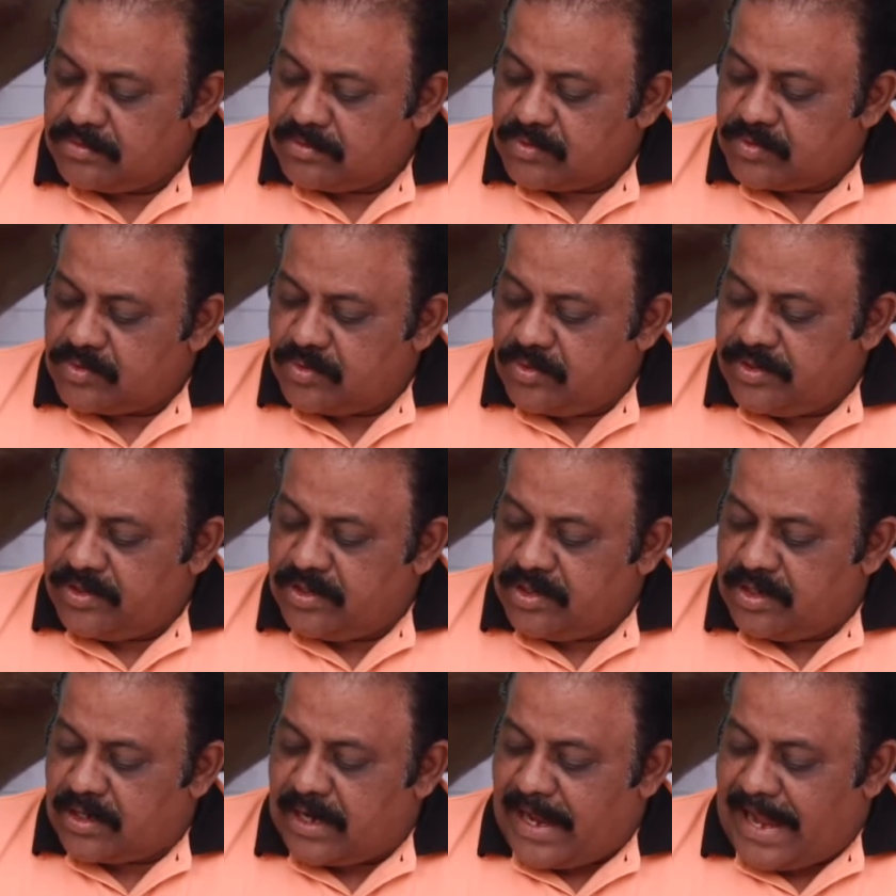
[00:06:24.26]
So
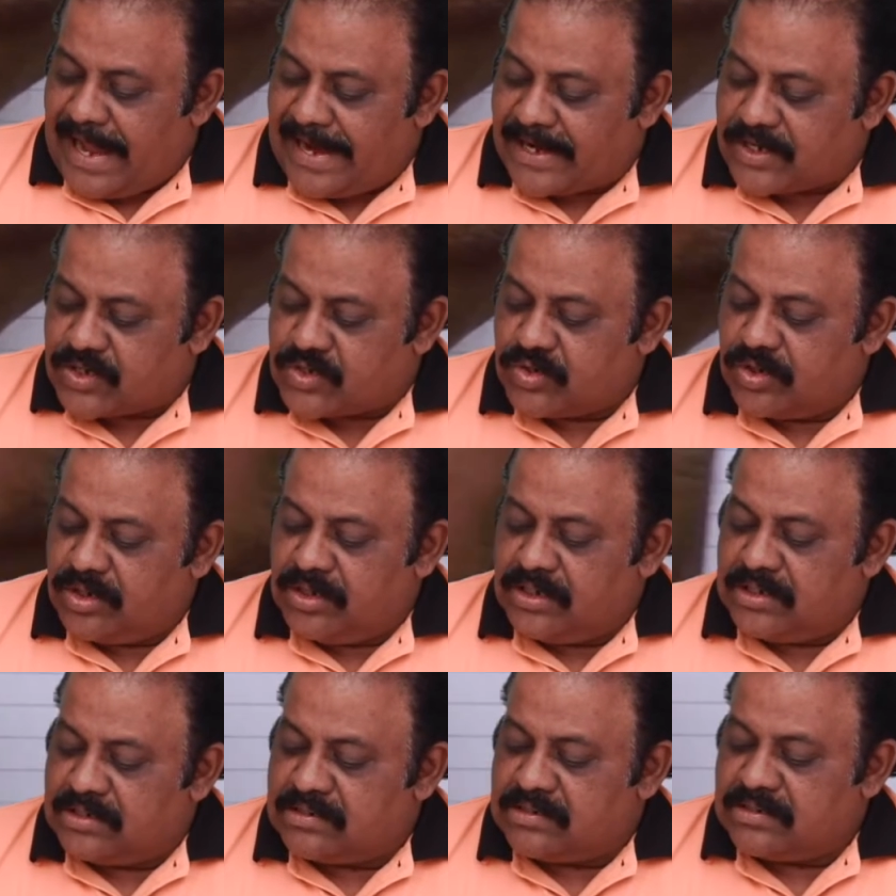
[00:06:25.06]
here
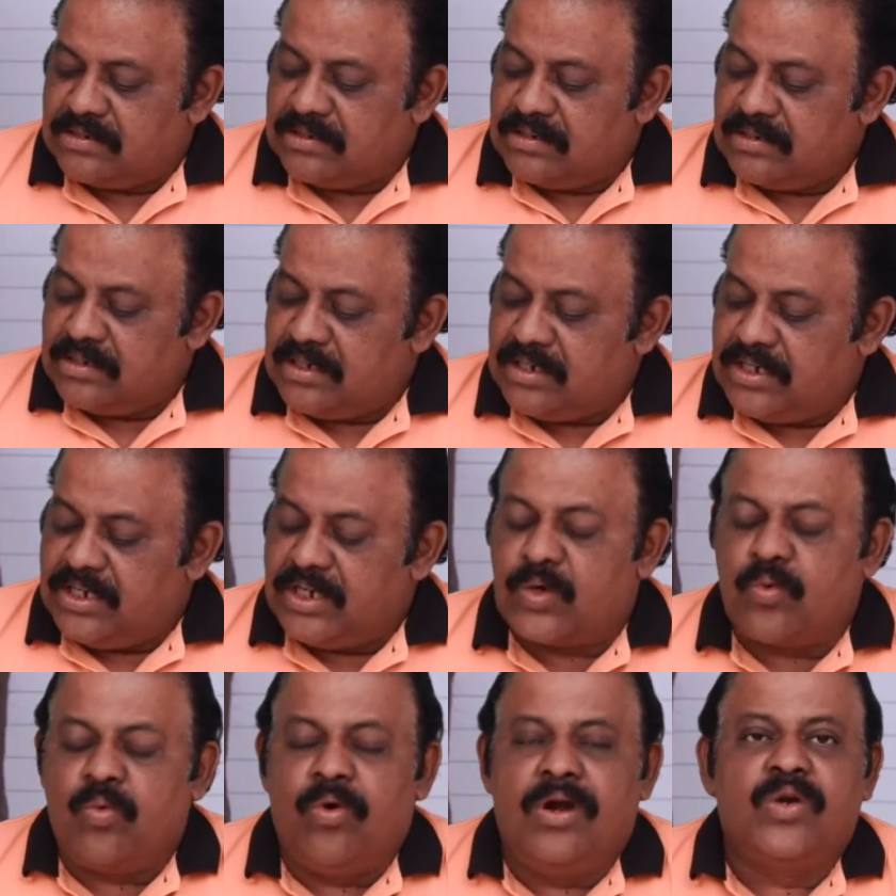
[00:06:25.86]
actual is
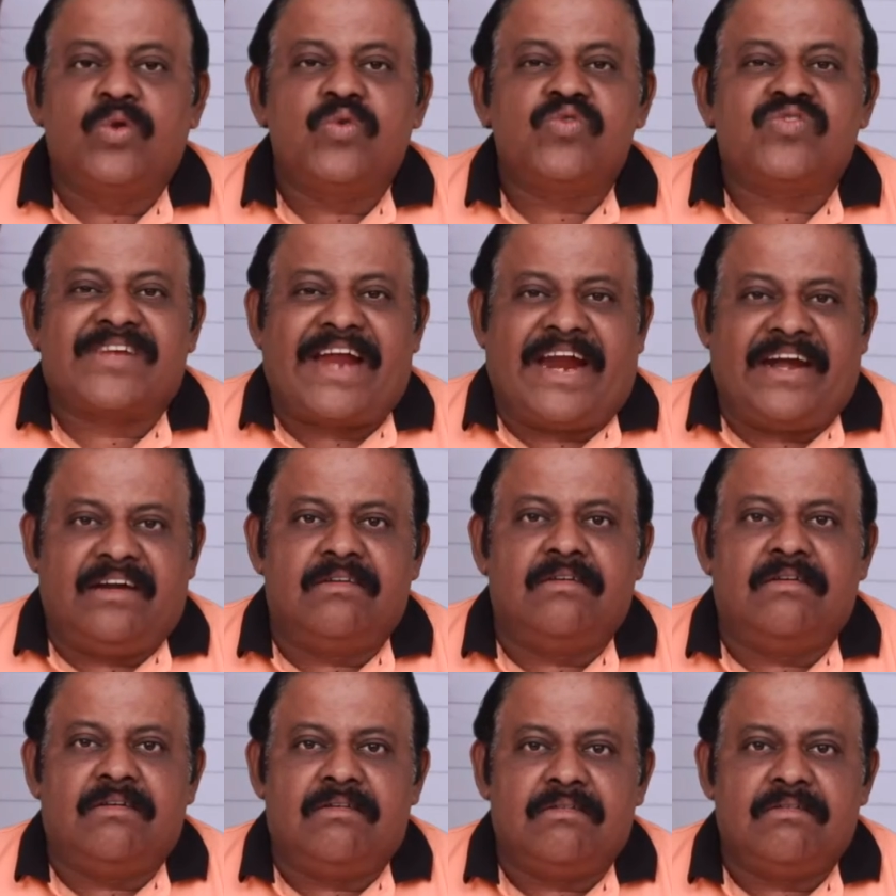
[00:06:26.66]
equal to
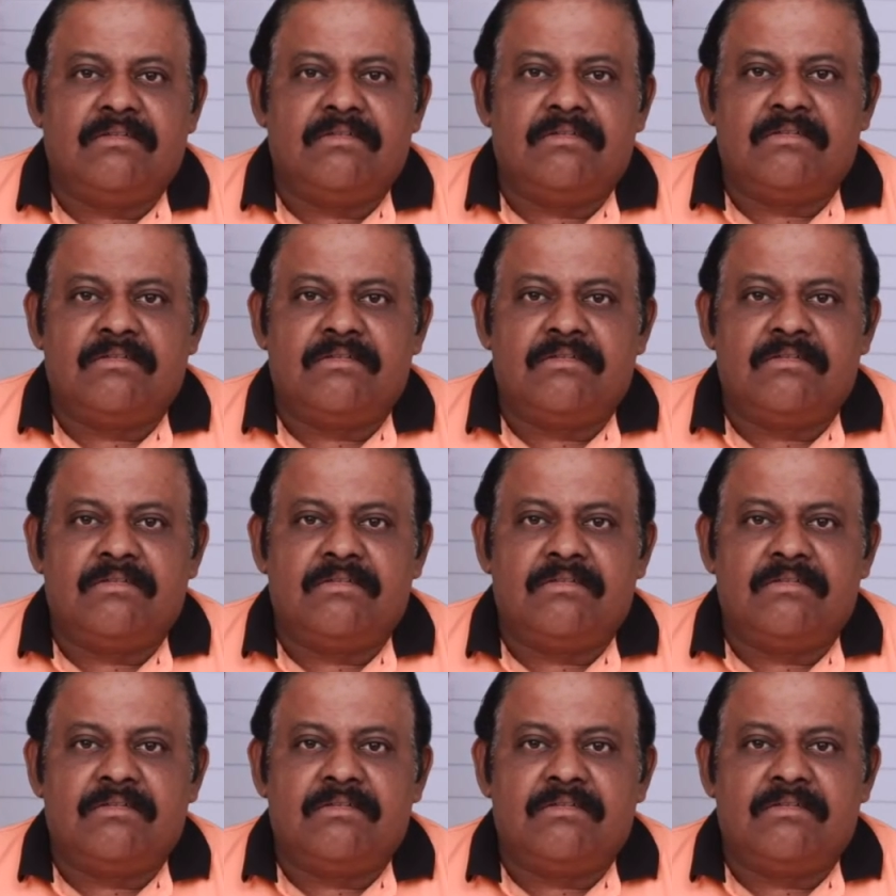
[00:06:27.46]
standard.